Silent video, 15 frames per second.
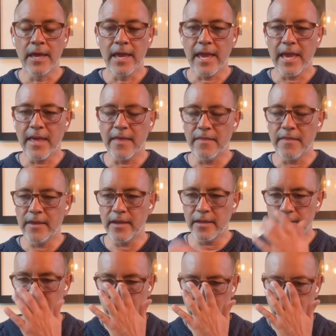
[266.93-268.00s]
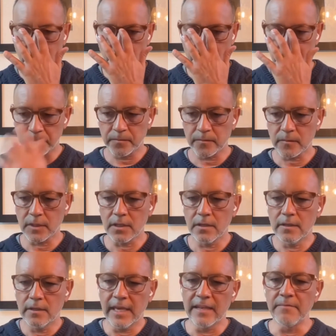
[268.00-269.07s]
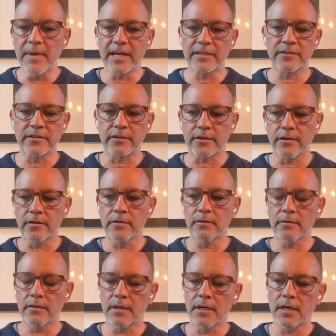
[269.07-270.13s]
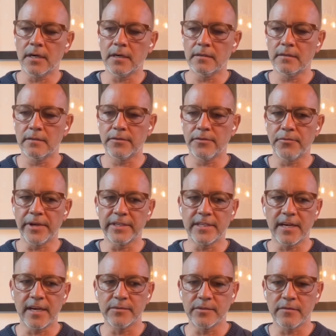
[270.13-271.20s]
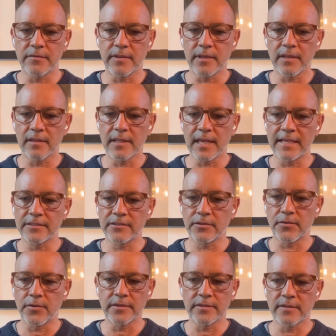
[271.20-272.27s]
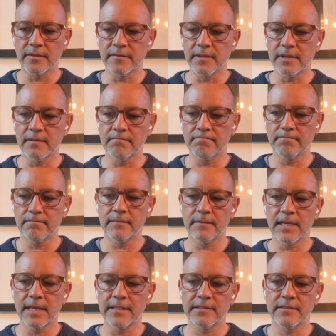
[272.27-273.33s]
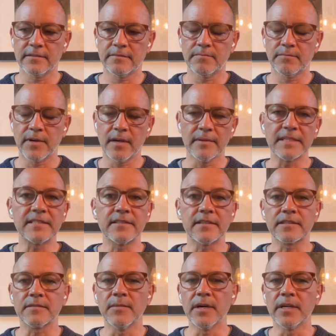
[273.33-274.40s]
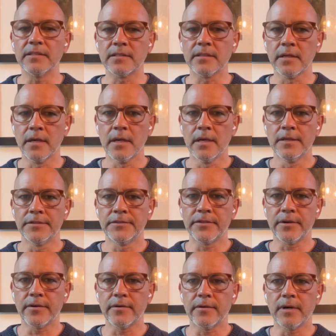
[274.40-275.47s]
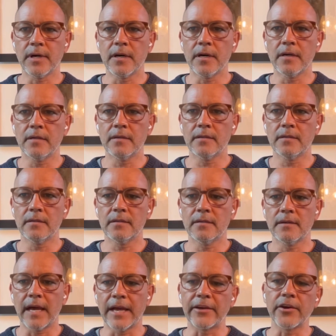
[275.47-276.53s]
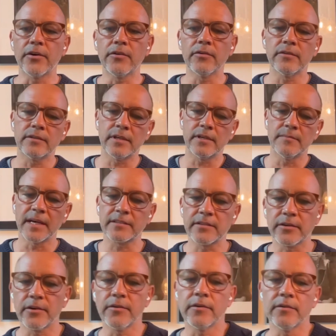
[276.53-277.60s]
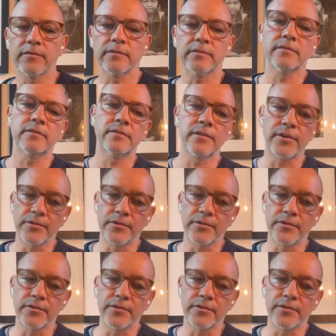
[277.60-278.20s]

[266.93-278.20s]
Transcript: and then um, in Mexico uh, three times over the last course of the last probably six months. So uh, I go to Mexico to go